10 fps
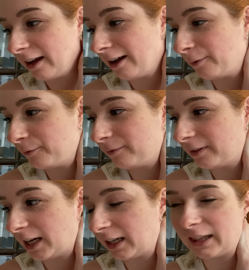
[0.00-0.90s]
um,
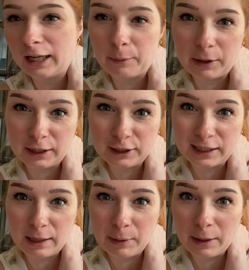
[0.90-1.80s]
and I think I might just
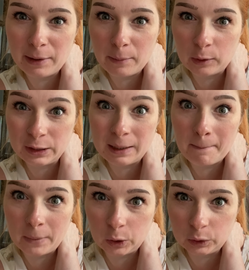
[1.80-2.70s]
keep it a bit more
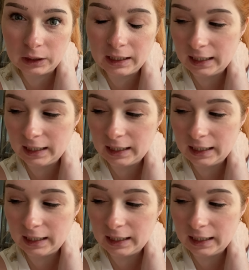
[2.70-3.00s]
simple